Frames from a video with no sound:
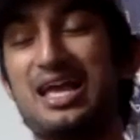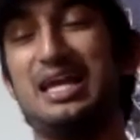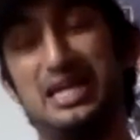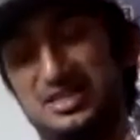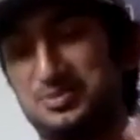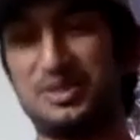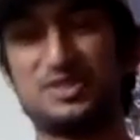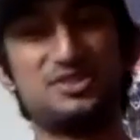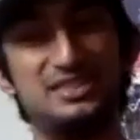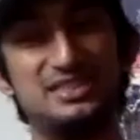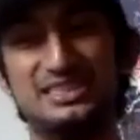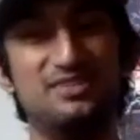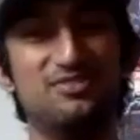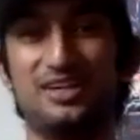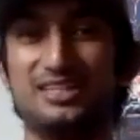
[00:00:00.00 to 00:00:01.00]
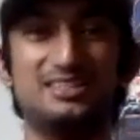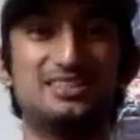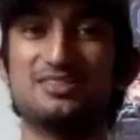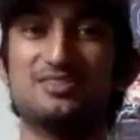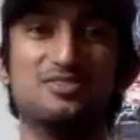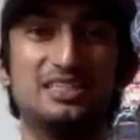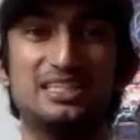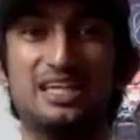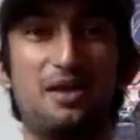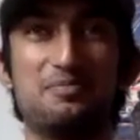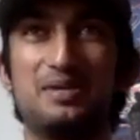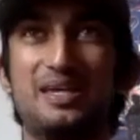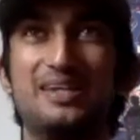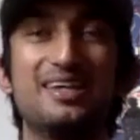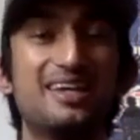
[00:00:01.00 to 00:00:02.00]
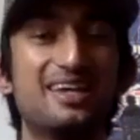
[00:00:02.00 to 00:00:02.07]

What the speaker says: especially defensively, I mean,